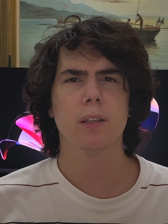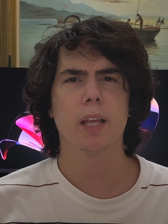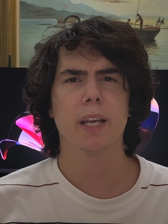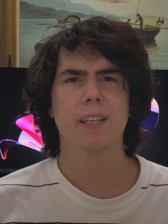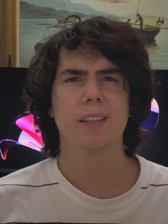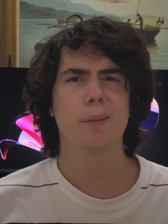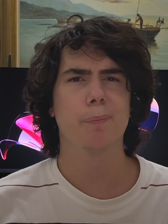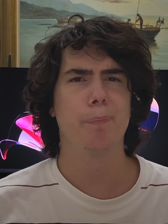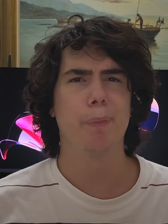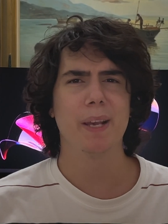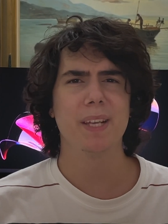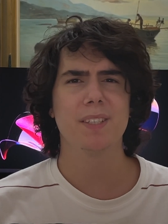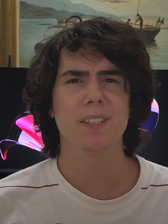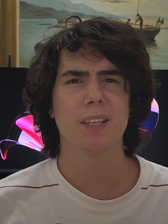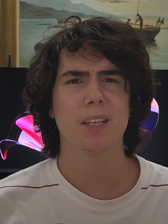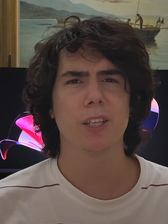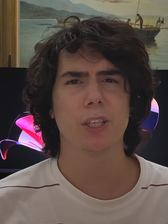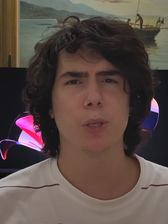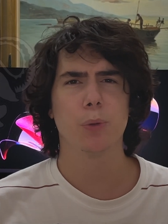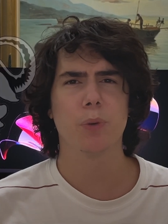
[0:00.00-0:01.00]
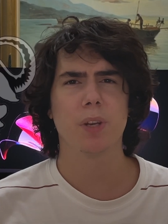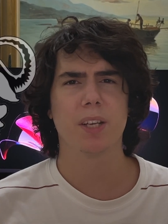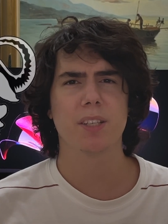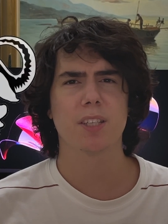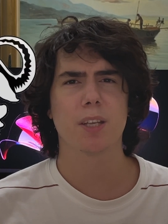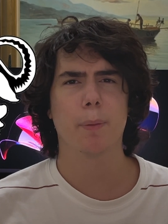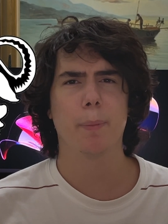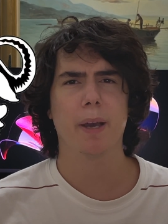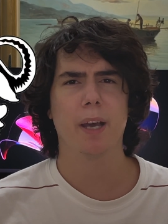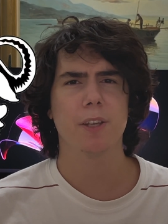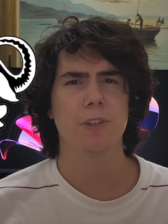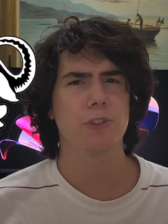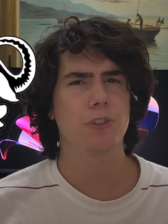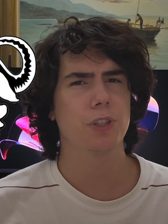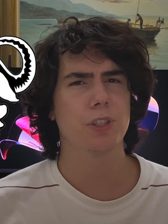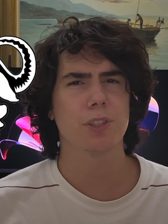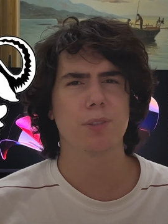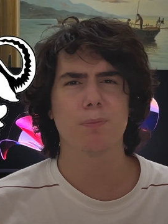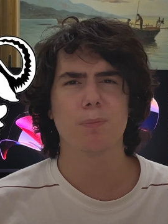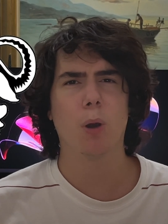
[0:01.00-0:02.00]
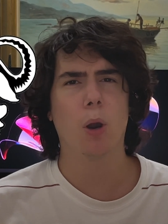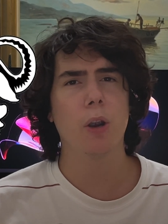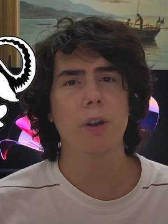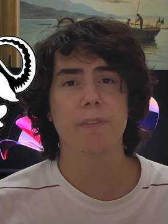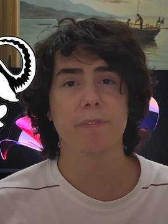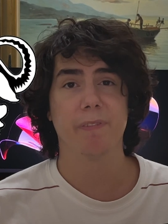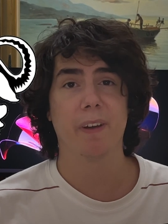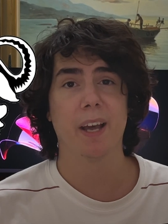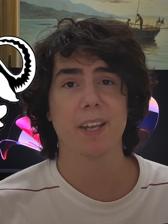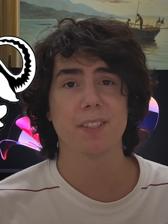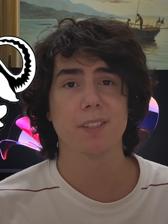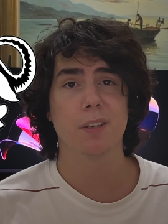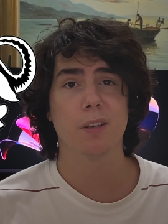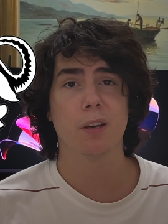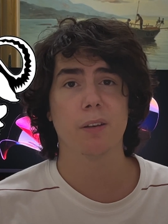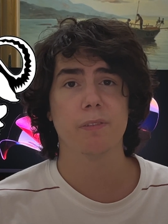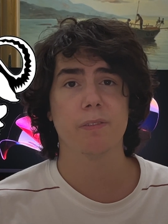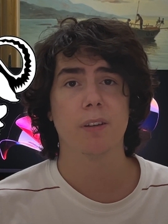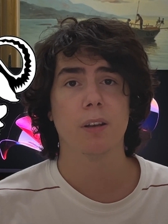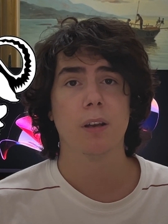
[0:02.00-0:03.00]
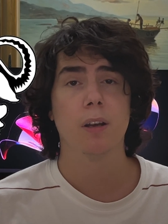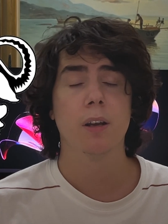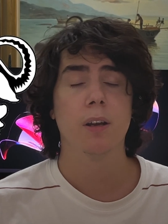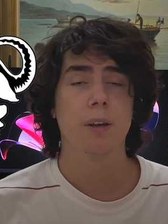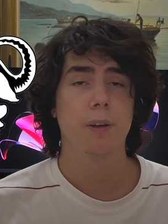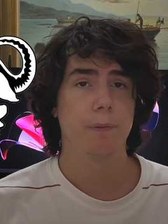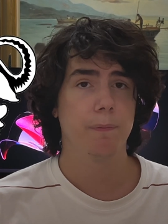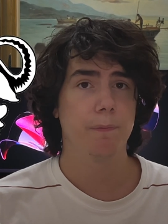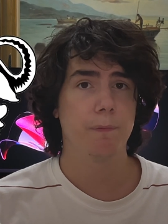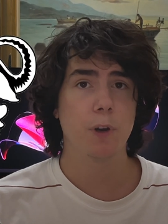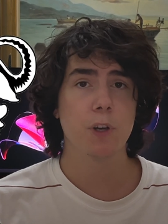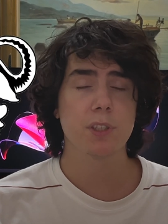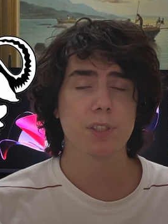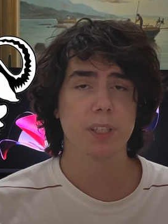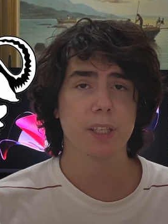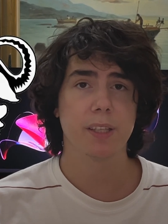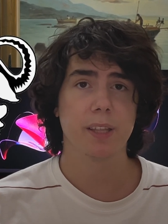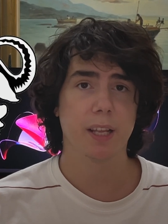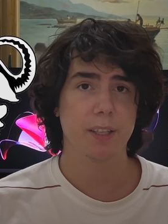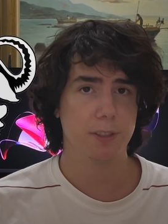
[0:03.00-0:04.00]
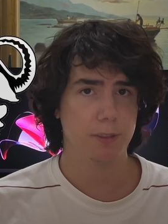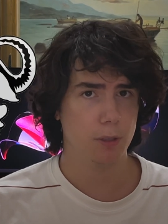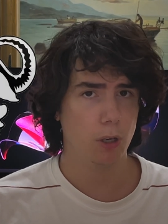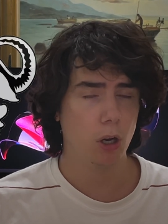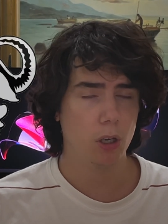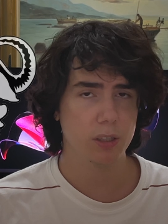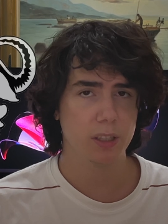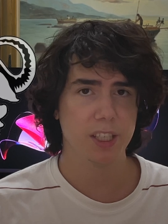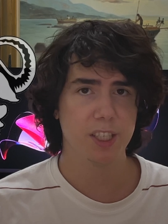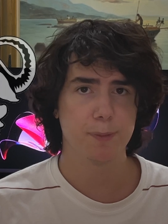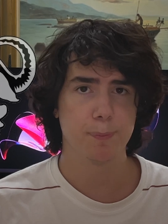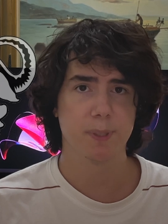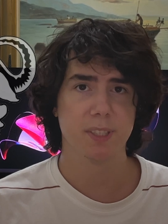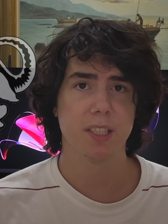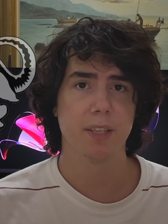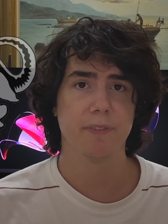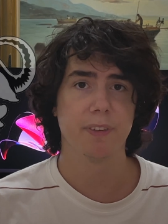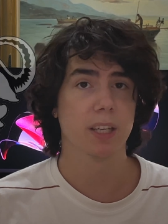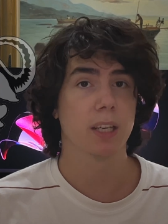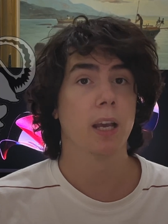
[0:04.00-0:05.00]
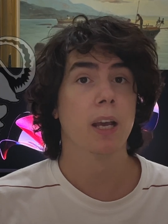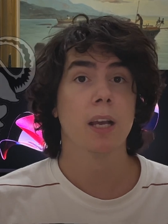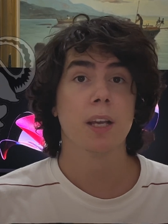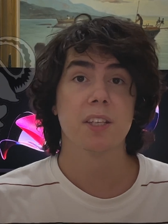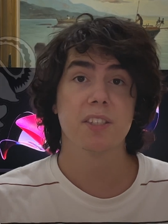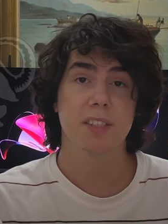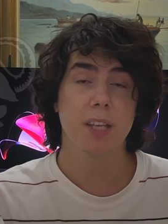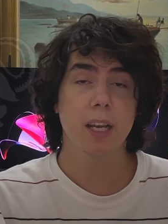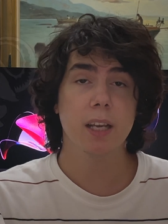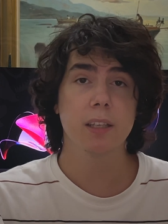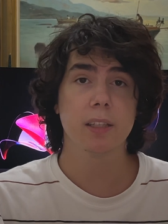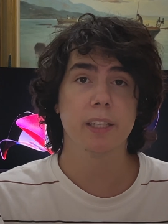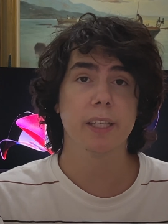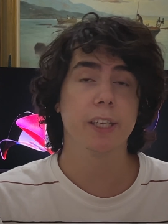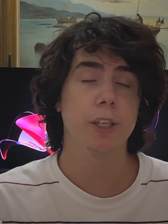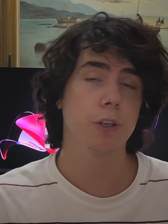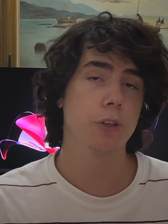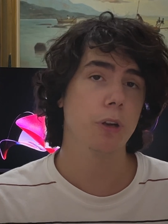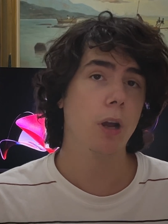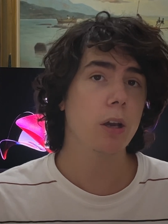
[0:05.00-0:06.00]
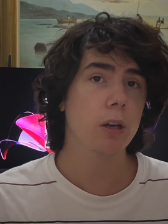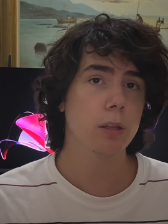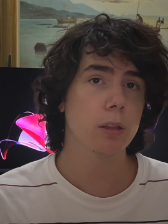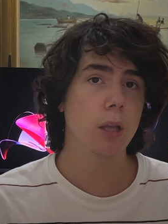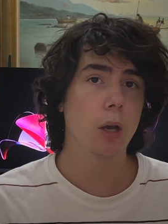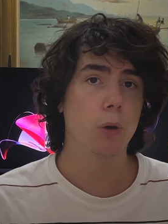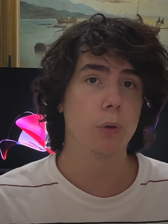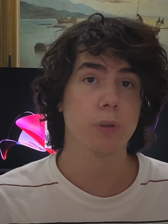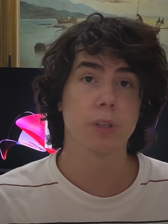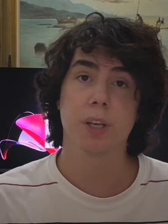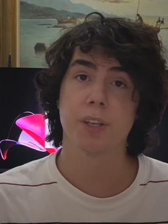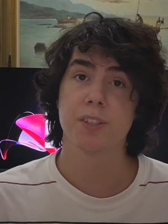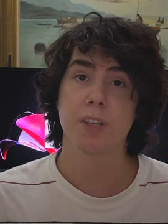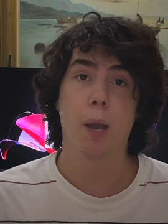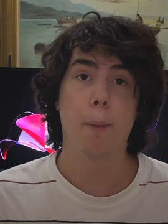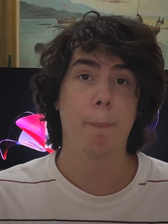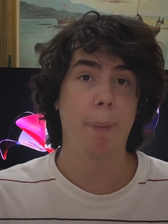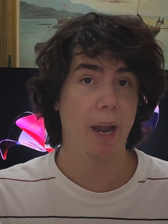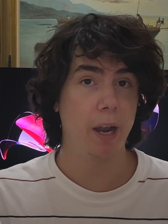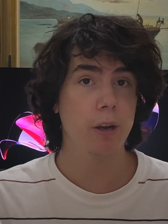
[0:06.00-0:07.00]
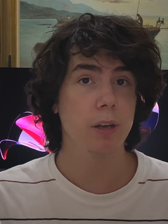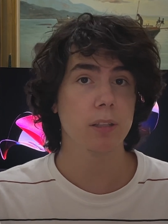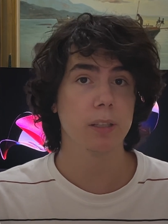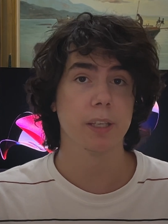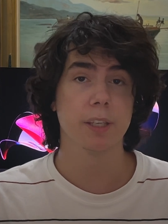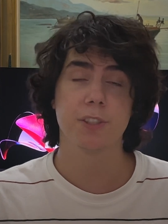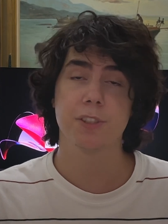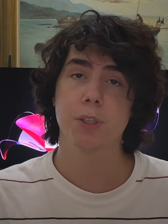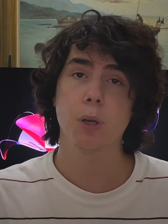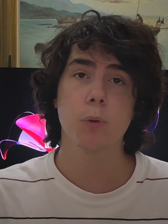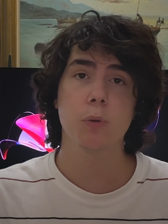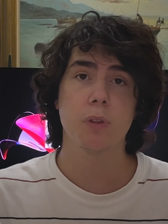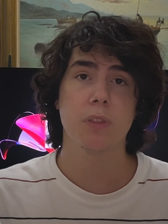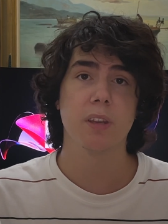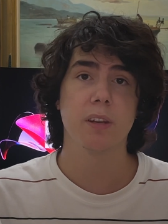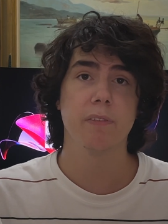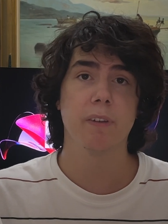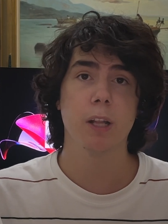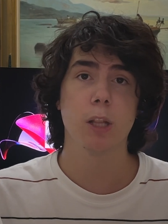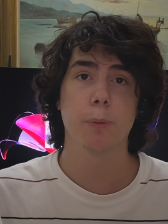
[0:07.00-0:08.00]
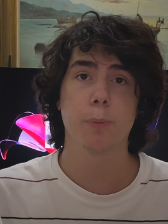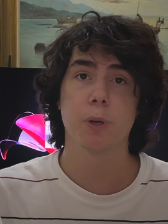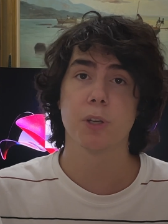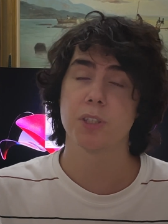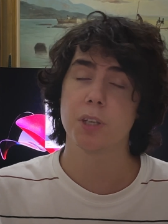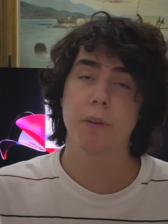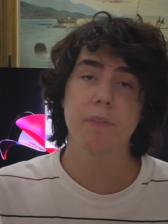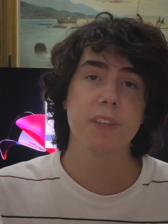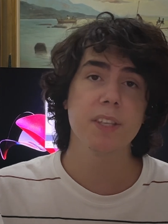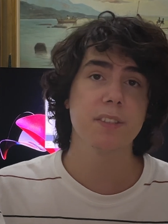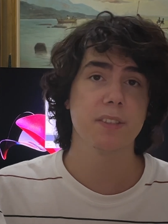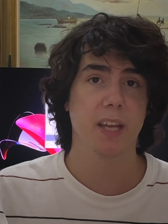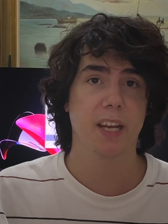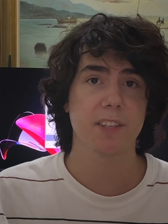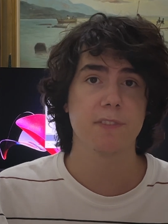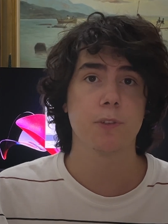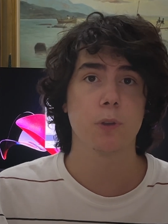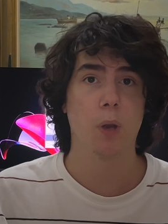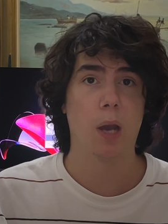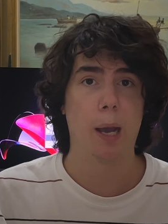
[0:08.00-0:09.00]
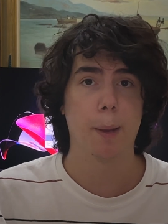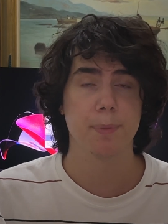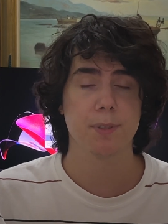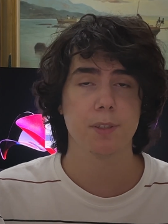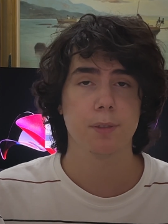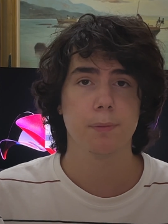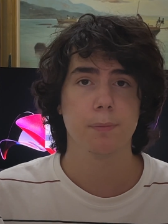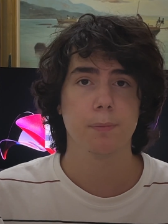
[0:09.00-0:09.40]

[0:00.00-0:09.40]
like the basic Unix commands just aren't fast enough? Firstly, that's oddly specific. Secondly, you're not alone, because apparently so do the developers of these next few apps.